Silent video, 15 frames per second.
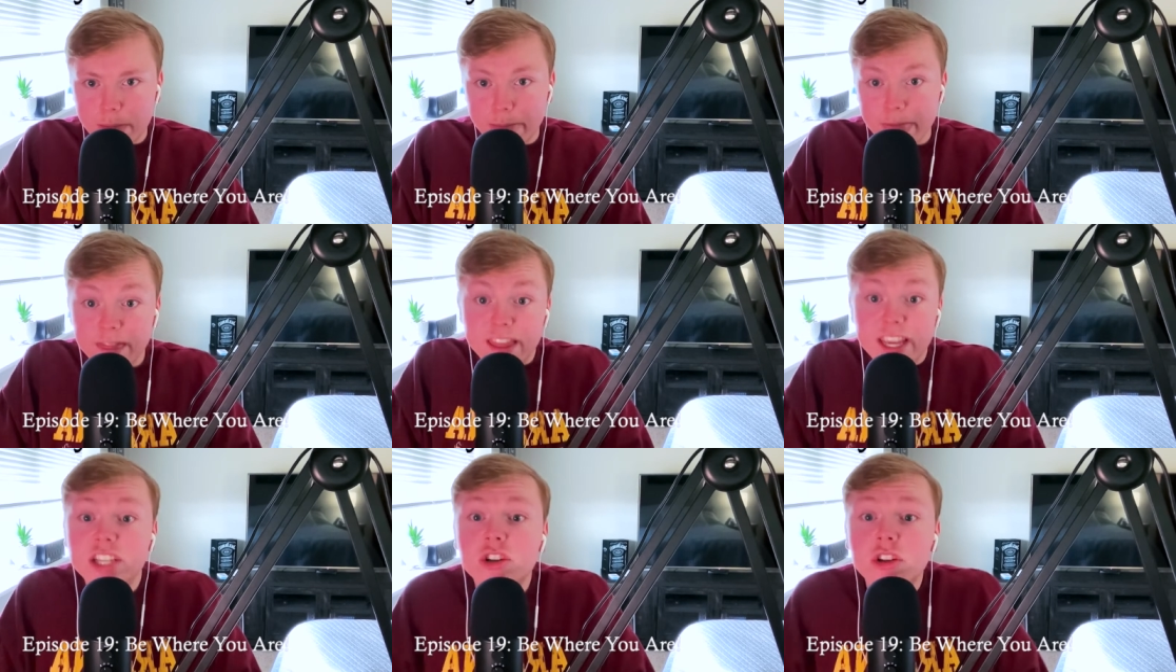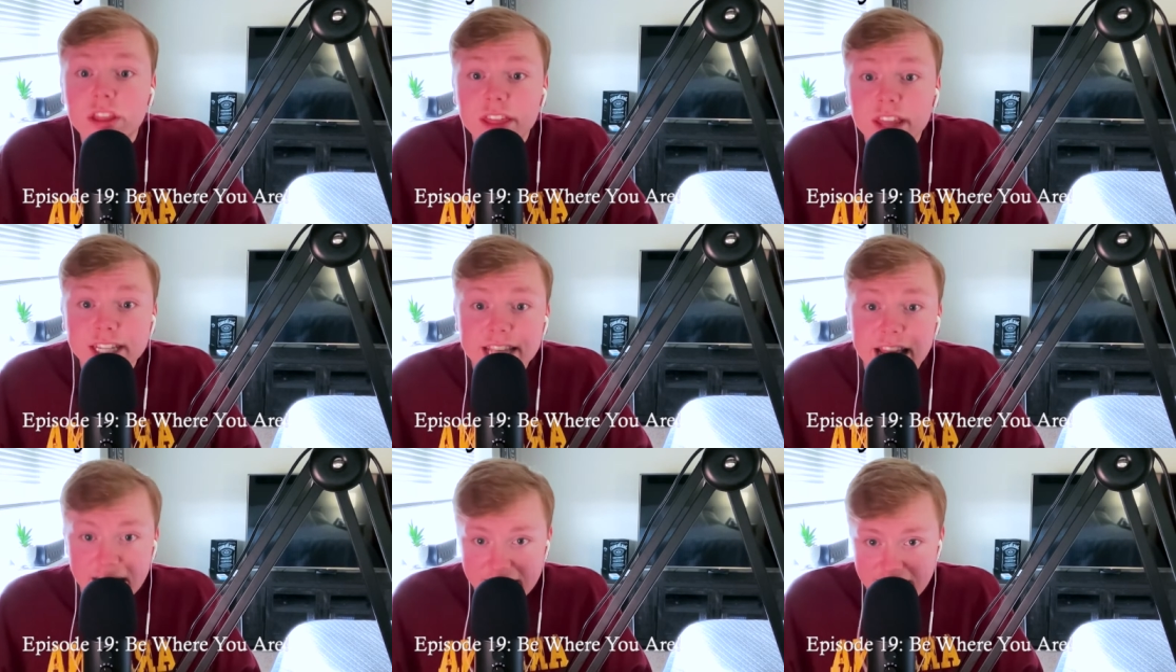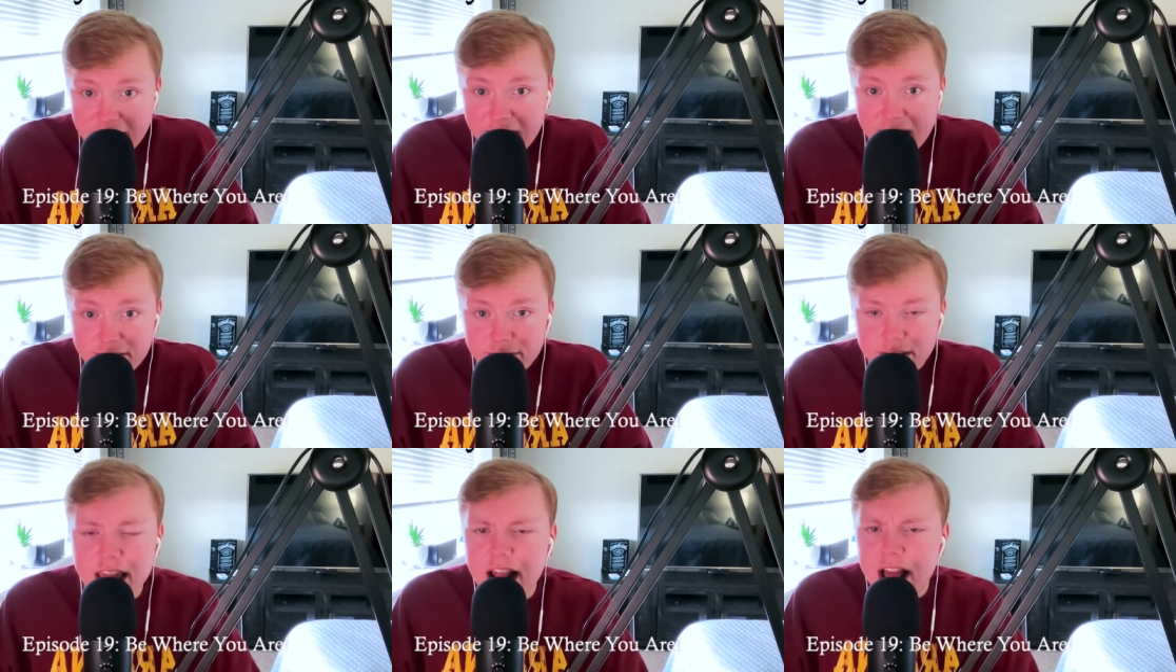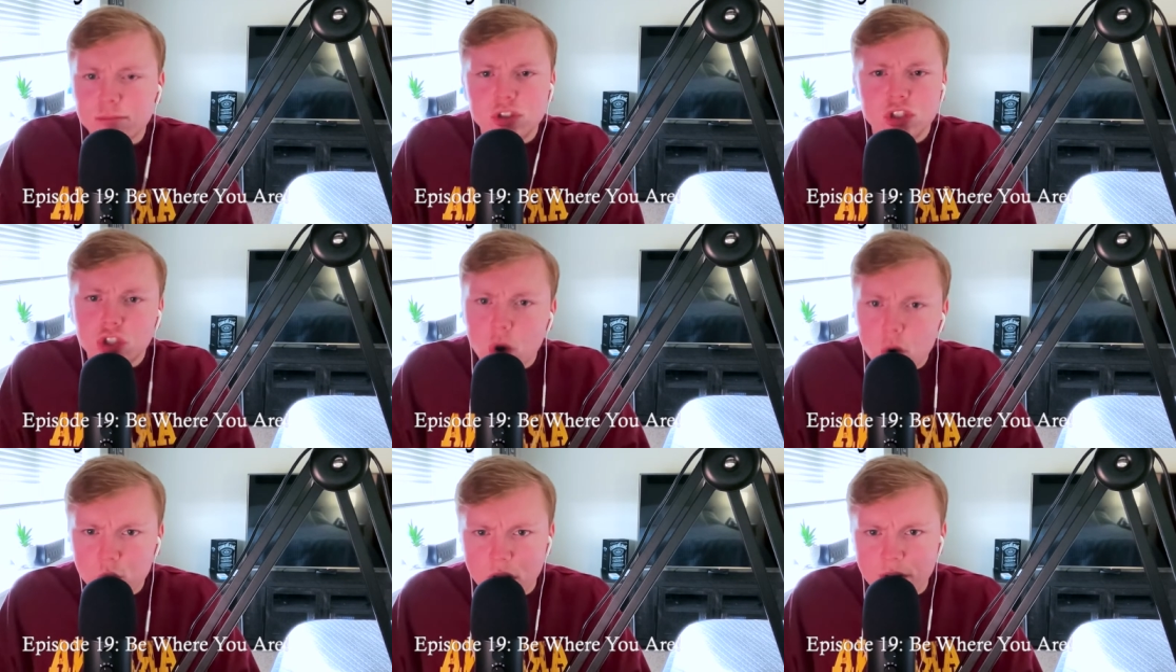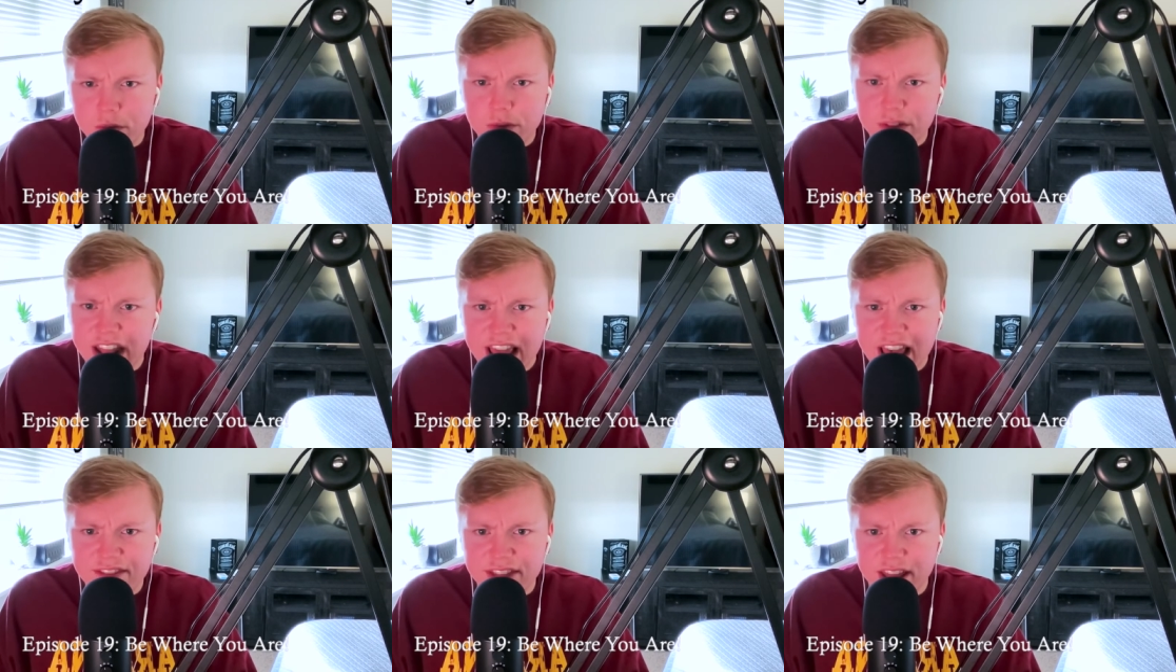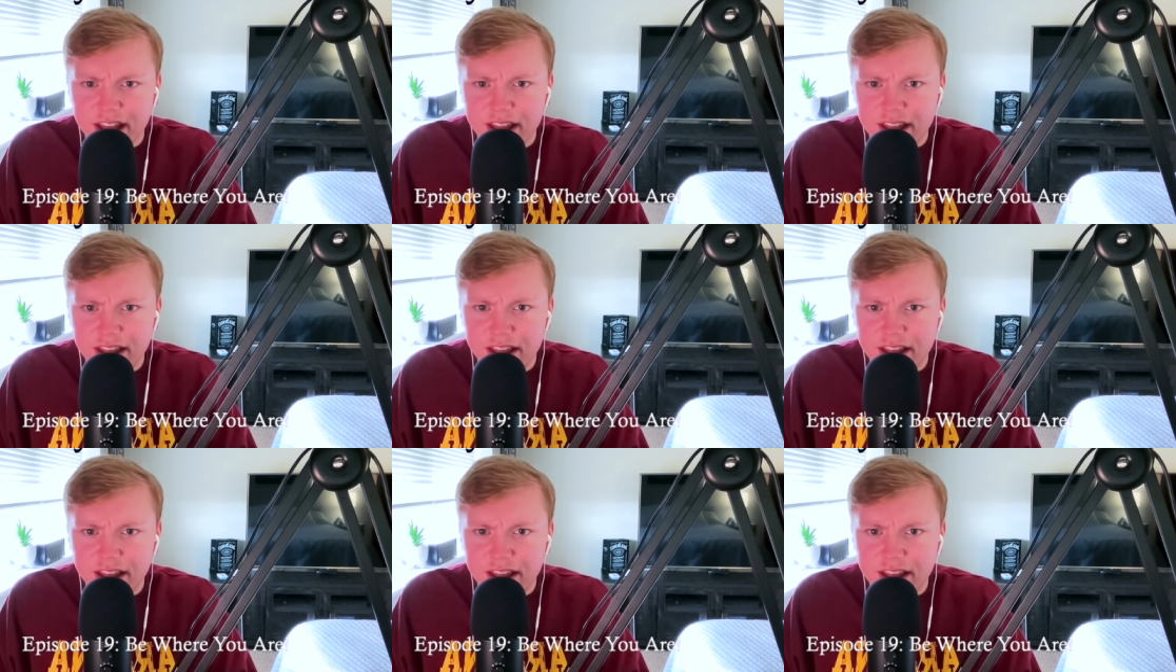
These are the things that I have, and I'm so grateful that I have that.